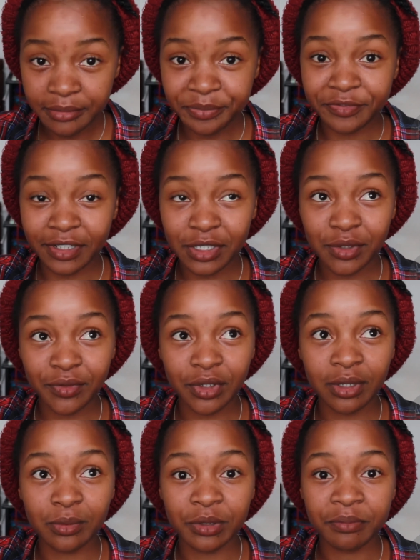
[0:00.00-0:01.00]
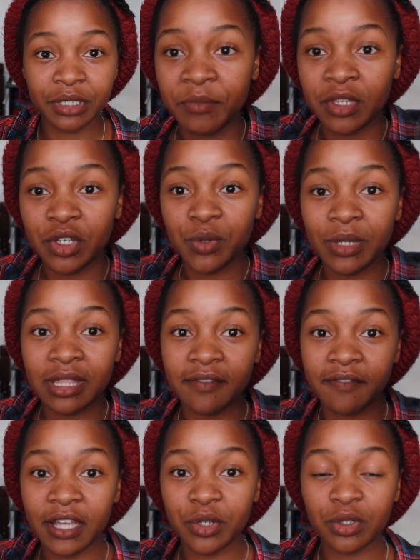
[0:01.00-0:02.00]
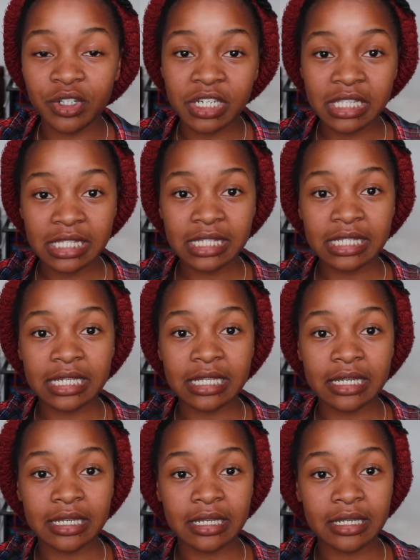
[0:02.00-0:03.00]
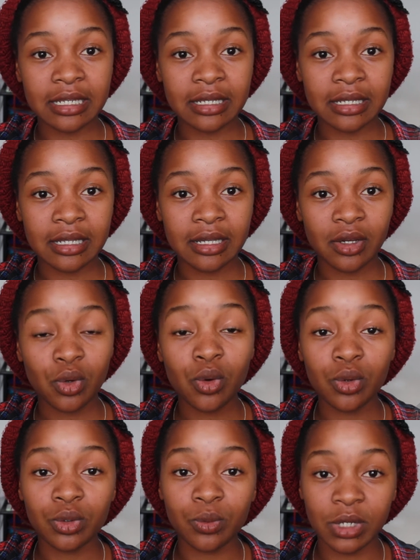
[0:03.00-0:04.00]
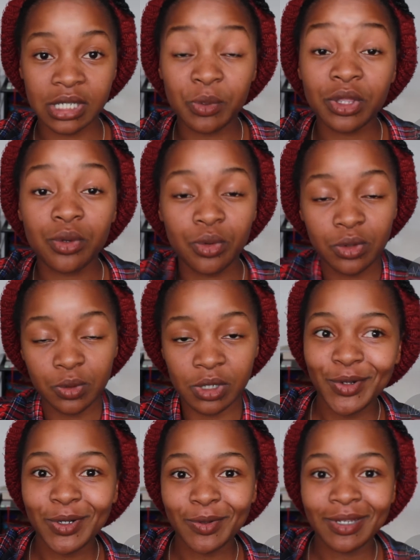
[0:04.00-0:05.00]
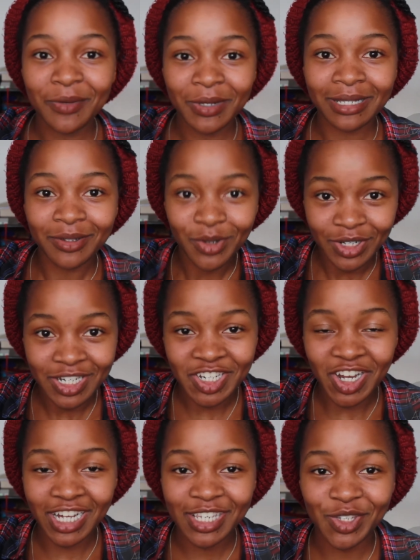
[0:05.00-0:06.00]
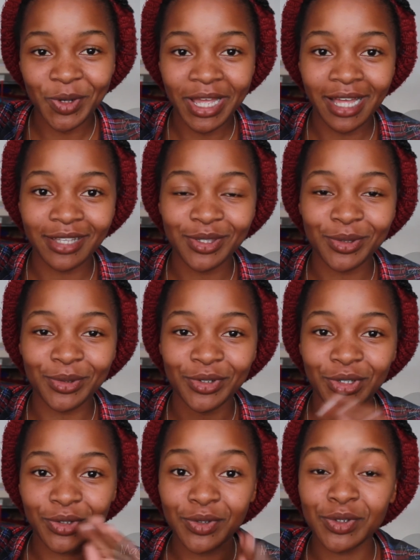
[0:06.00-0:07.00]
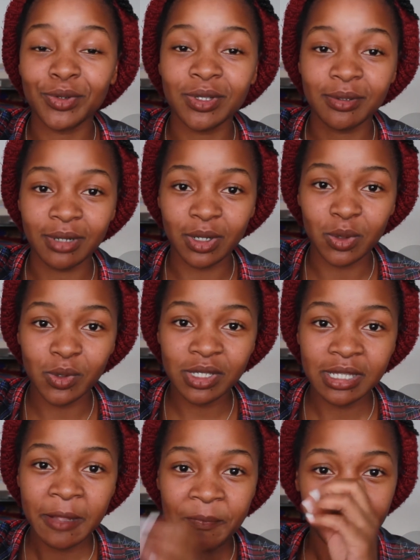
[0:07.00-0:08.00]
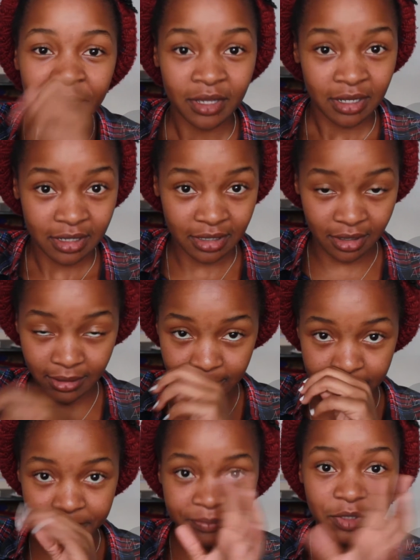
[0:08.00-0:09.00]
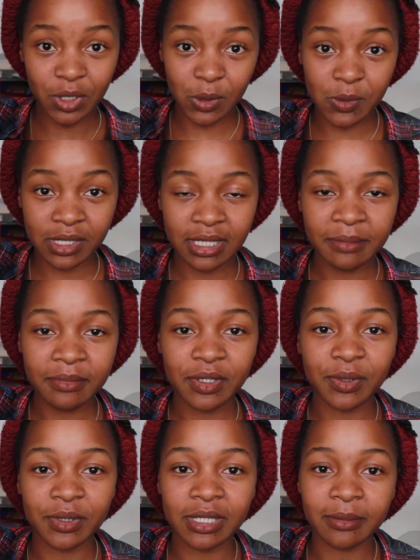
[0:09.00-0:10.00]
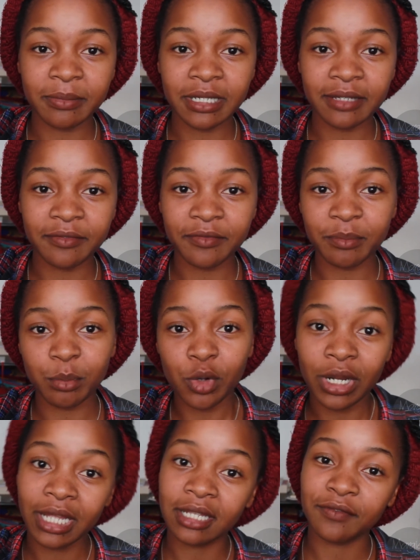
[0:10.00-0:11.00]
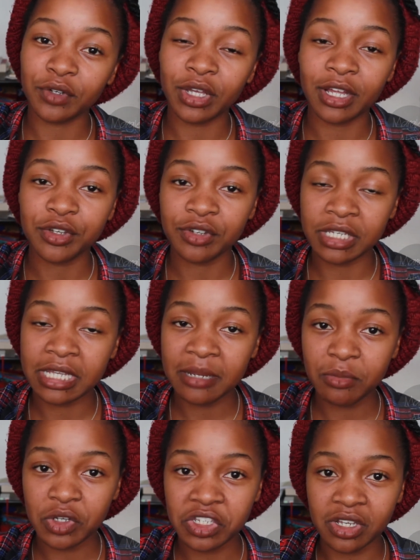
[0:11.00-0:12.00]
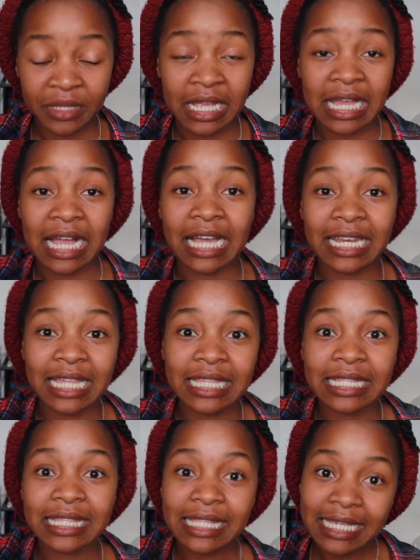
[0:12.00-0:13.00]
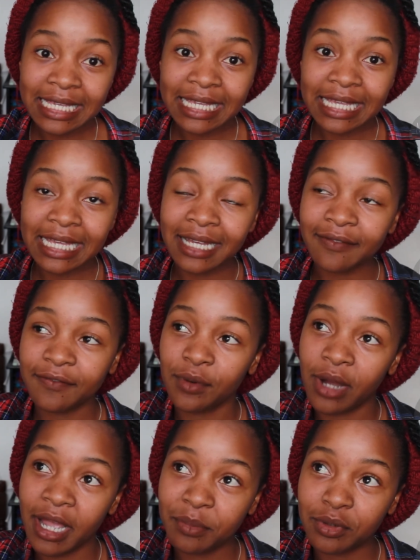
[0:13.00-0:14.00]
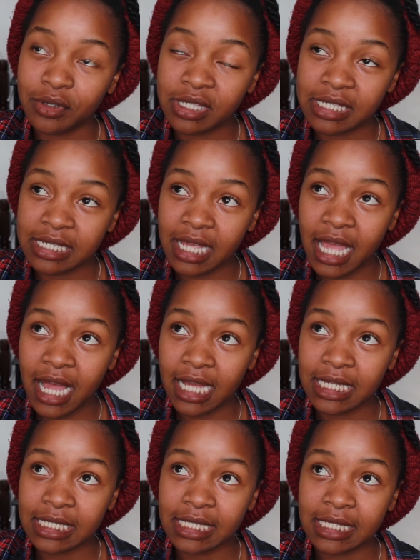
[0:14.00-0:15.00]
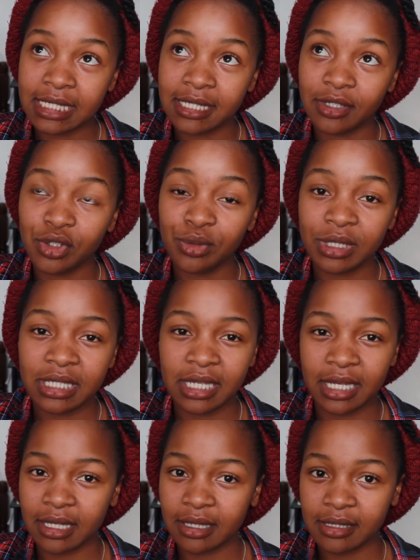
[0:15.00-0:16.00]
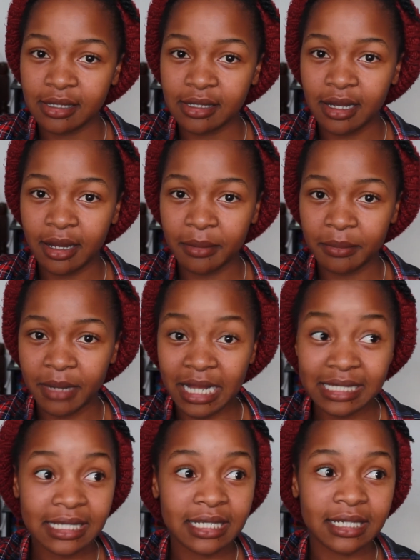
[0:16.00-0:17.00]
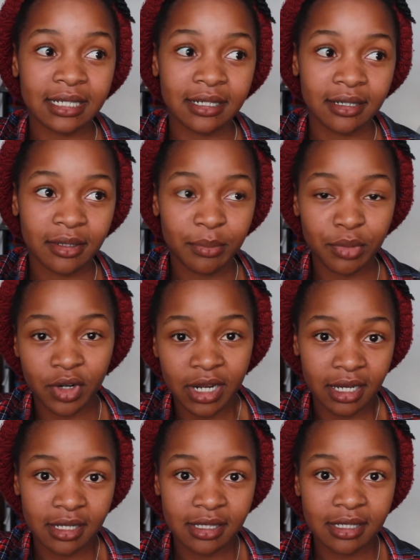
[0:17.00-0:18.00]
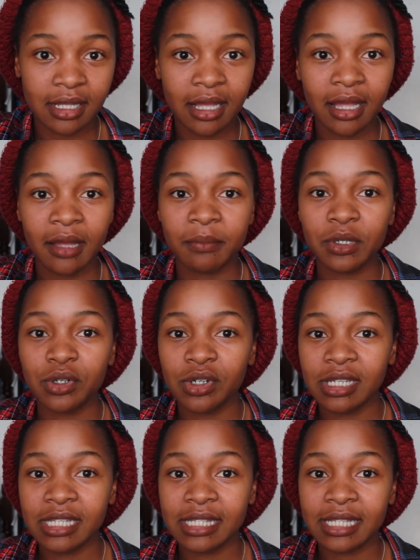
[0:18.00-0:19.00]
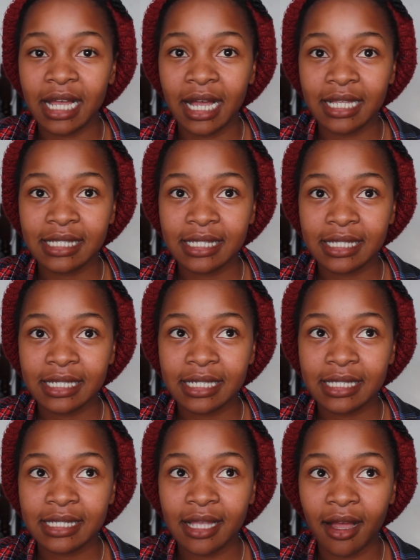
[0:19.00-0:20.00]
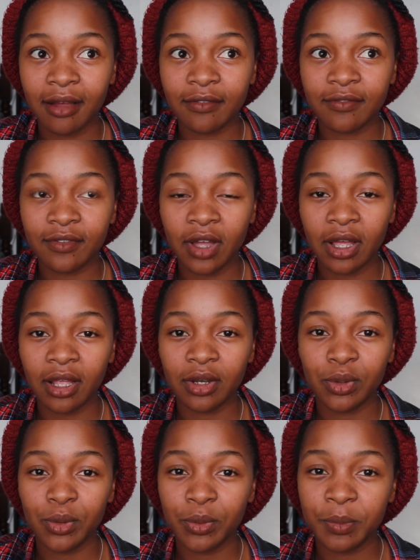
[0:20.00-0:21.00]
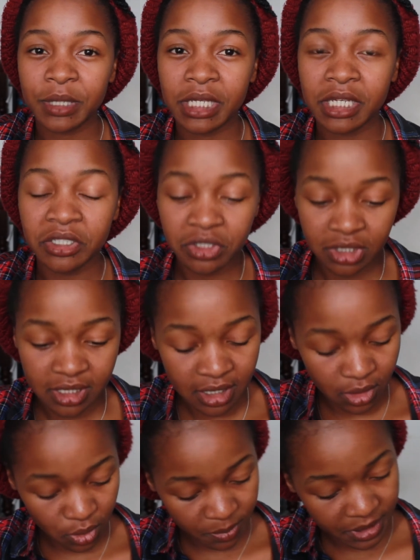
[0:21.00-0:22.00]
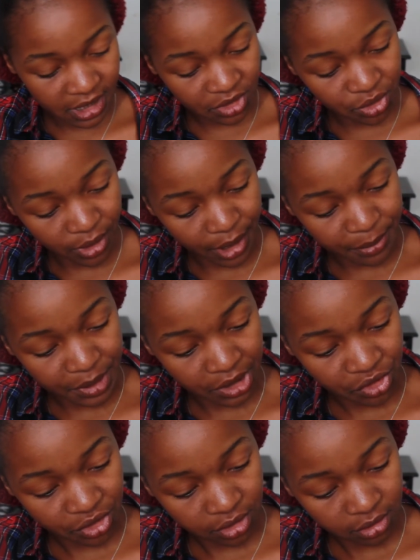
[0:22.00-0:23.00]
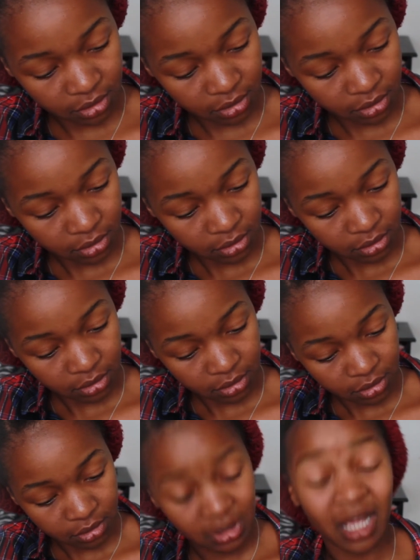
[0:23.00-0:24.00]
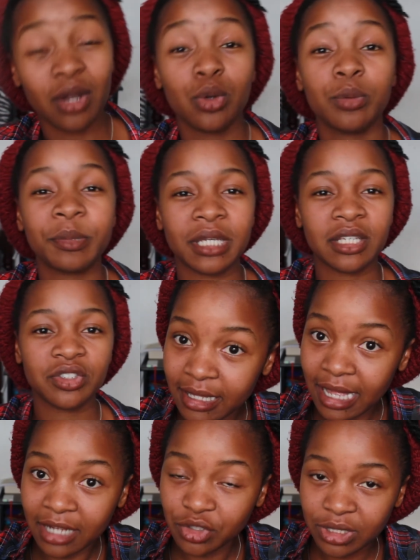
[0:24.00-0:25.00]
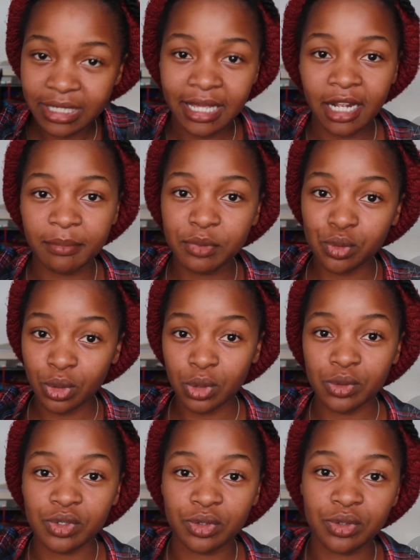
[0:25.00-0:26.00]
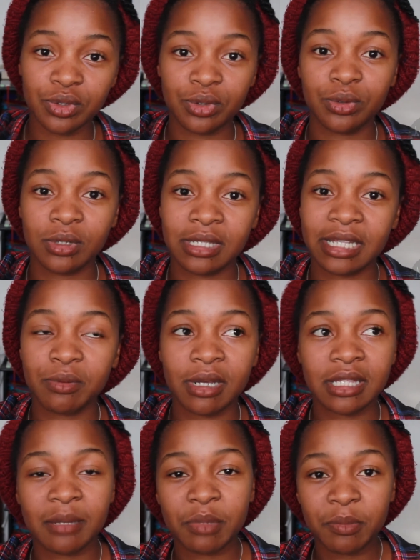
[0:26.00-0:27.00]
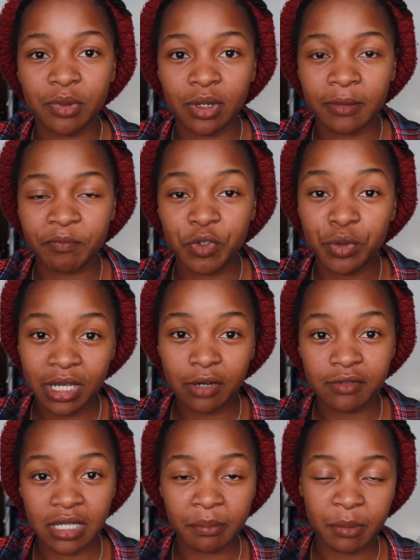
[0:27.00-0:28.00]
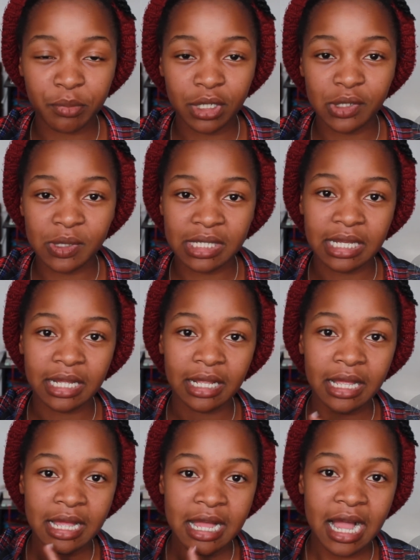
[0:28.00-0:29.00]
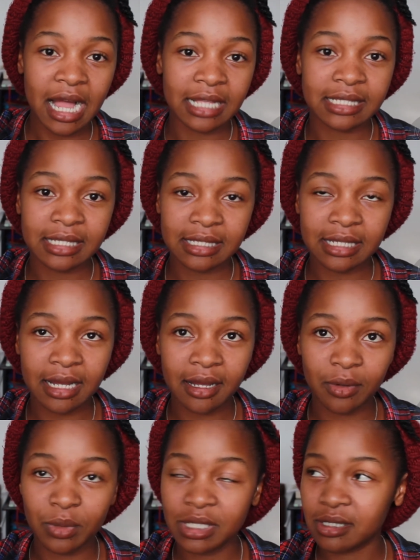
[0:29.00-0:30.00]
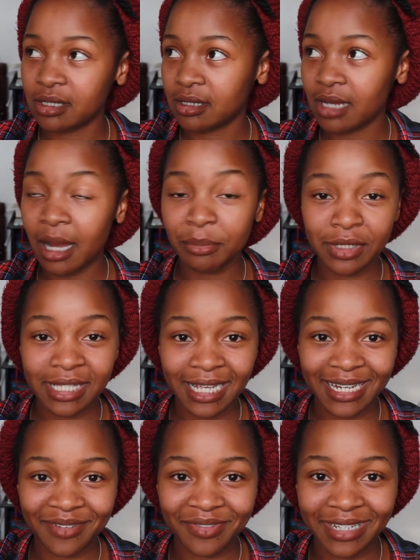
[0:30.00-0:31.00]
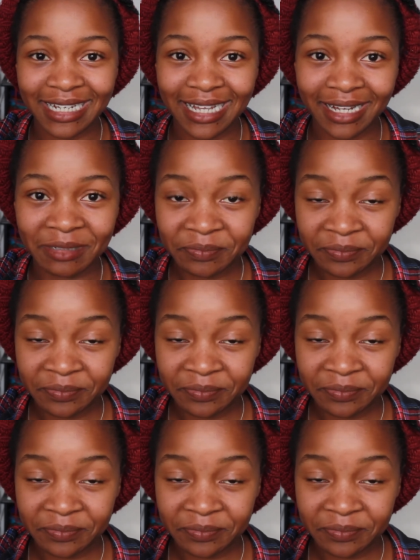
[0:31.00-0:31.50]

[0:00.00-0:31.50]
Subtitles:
First of all would be doing the final rinse in cold water. With cold water, cold water will contract your hair, so your cuticles will close close them, so it will be more likely for your hair to retain moisture. Another thing for high porosity hair is using acidic products, because acids have a low pH. Is it low pH or high pH? Yeah, low pH. They actually help to close your cuticles. That's why some people, you hear of some people using apple cider vinegar